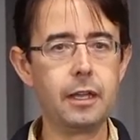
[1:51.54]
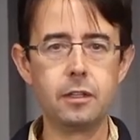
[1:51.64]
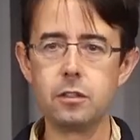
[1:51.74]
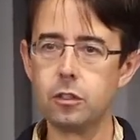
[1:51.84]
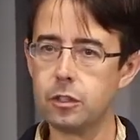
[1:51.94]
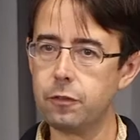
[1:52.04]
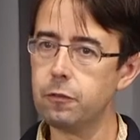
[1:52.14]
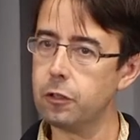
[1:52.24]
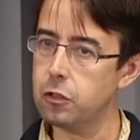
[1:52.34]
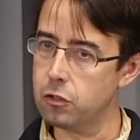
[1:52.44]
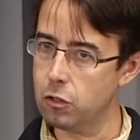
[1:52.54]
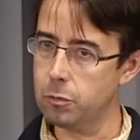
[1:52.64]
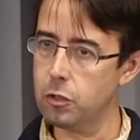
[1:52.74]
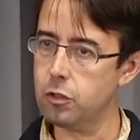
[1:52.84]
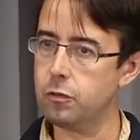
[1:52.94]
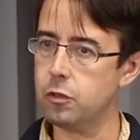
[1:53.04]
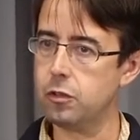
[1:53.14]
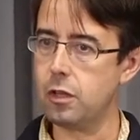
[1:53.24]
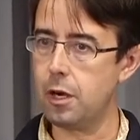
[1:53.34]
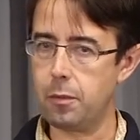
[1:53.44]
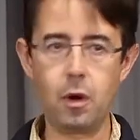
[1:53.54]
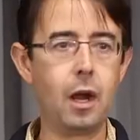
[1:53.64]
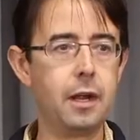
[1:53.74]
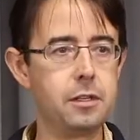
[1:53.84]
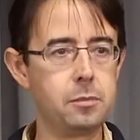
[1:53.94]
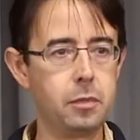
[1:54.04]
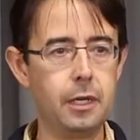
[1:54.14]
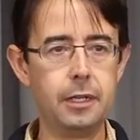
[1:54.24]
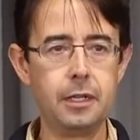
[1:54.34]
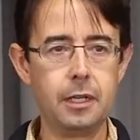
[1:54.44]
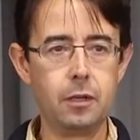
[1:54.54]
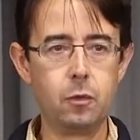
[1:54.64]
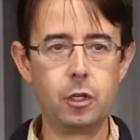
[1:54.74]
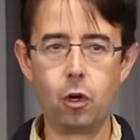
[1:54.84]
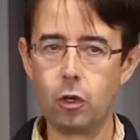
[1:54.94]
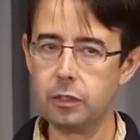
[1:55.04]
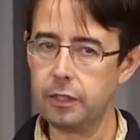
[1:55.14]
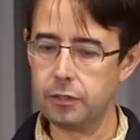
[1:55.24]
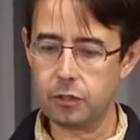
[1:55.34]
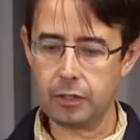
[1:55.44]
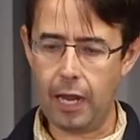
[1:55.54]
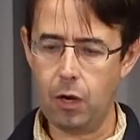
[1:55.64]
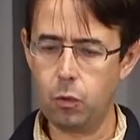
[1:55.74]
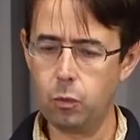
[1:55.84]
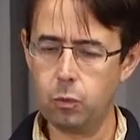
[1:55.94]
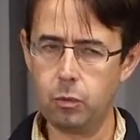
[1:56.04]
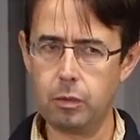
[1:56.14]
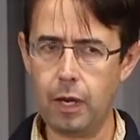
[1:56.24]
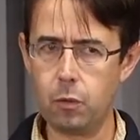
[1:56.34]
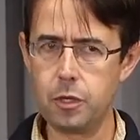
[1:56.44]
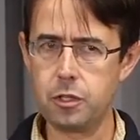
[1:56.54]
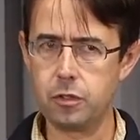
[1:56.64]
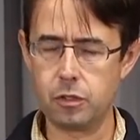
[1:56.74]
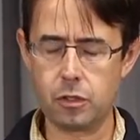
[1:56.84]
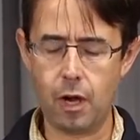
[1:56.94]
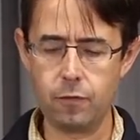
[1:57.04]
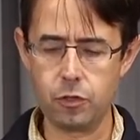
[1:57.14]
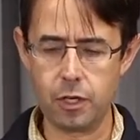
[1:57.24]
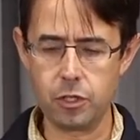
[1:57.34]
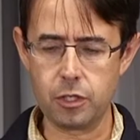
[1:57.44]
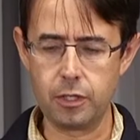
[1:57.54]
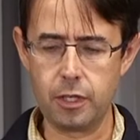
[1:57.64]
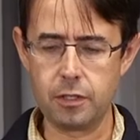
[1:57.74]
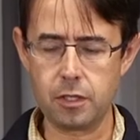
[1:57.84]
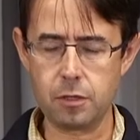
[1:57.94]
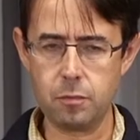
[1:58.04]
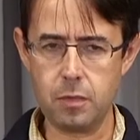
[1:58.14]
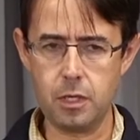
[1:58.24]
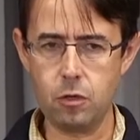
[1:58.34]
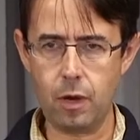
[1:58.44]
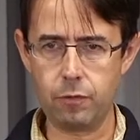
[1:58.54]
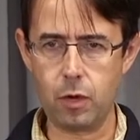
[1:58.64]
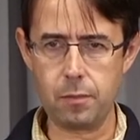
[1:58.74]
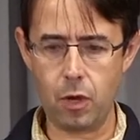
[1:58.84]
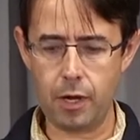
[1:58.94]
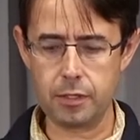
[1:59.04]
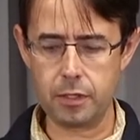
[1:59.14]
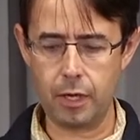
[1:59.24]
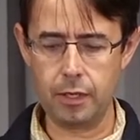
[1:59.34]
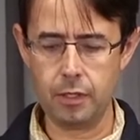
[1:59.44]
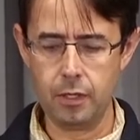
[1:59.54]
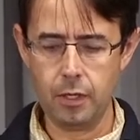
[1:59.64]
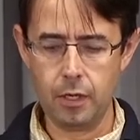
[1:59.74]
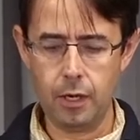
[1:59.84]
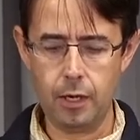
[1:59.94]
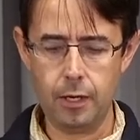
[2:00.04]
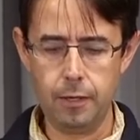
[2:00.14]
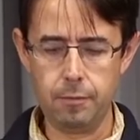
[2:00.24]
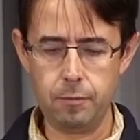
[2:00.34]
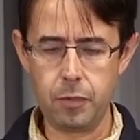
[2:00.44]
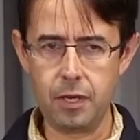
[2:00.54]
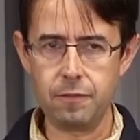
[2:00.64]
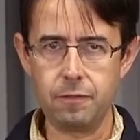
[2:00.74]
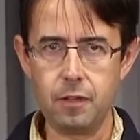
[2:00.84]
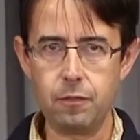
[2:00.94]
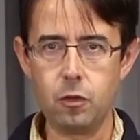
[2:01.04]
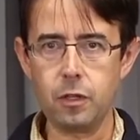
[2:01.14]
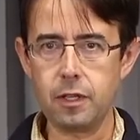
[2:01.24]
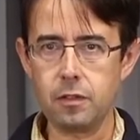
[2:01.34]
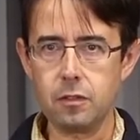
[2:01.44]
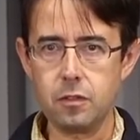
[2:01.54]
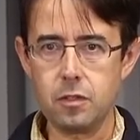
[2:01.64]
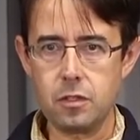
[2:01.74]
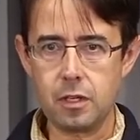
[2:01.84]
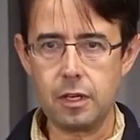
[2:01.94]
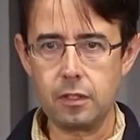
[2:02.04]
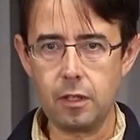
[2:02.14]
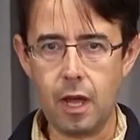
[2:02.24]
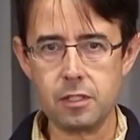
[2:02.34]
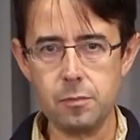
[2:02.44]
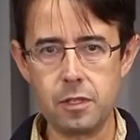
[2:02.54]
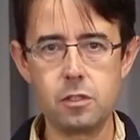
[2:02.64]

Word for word: again, it's a little different for consumers versus enterprise, but regardless how how rich is this conversation? It doesn't mean you have the right product yet. Um, but if, if you're like sending lots of